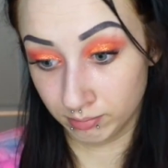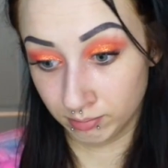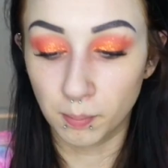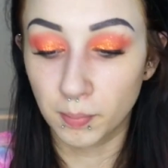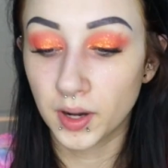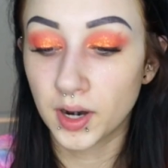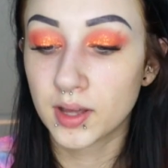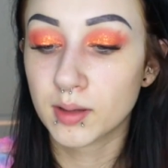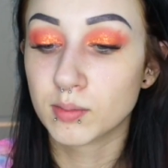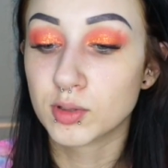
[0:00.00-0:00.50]

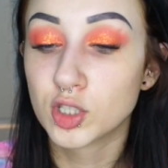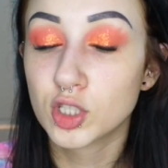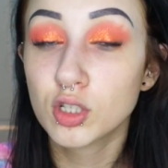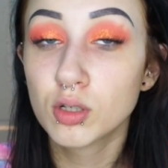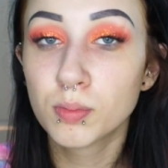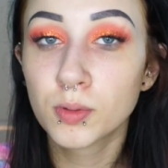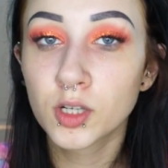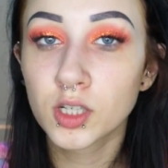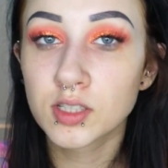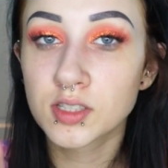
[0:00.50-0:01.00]
But I am
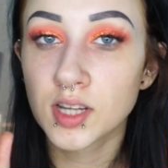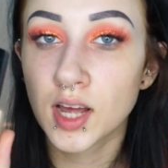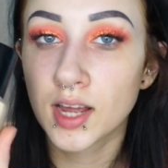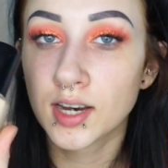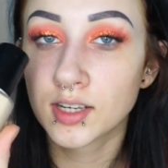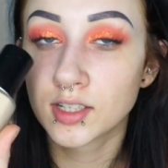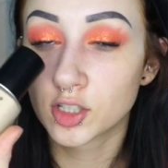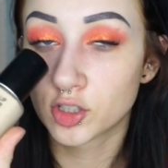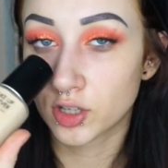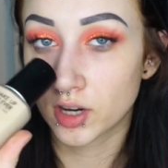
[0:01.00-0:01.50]
super
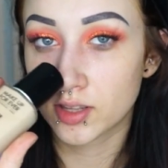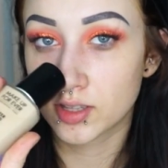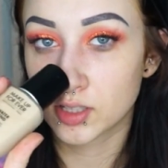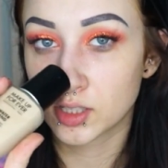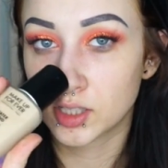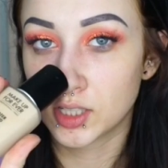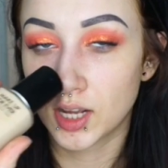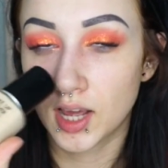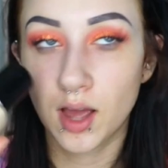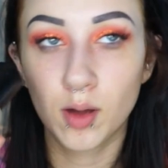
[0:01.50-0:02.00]
excited to try this today.